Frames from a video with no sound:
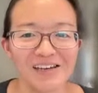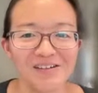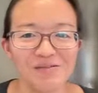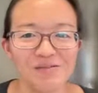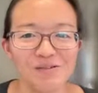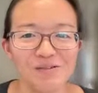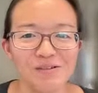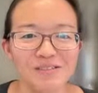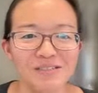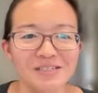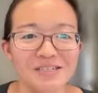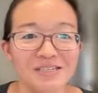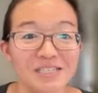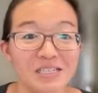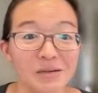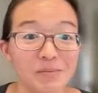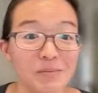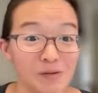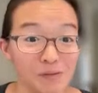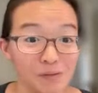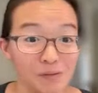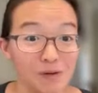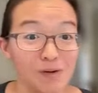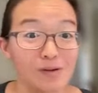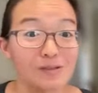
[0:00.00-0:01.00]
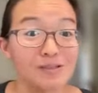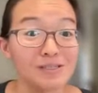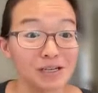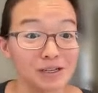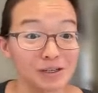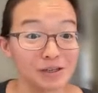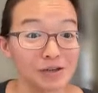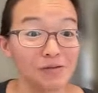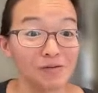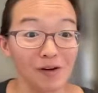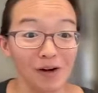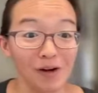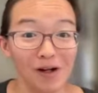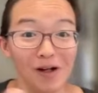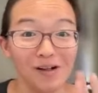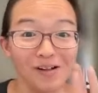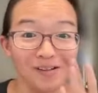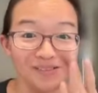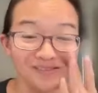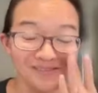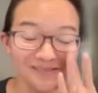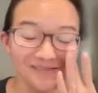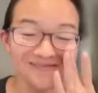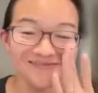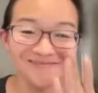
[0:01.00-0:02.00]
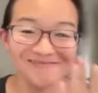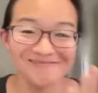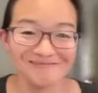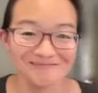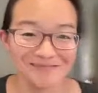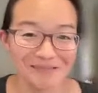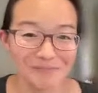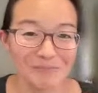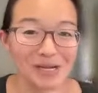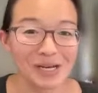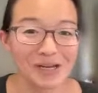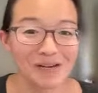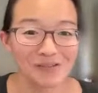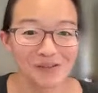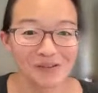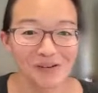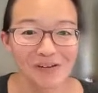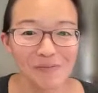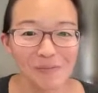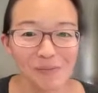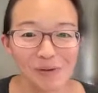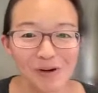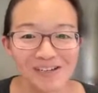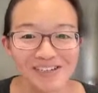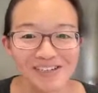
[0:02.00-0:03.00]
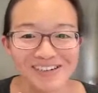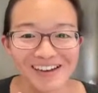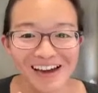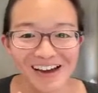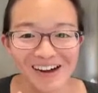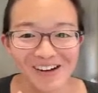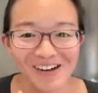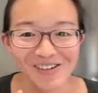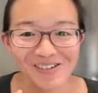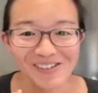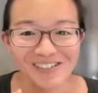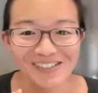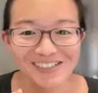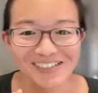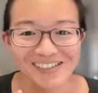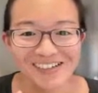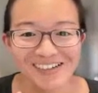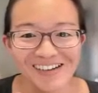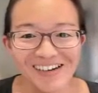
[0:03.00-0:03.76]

we'll see some of the words that many of you have pointed out.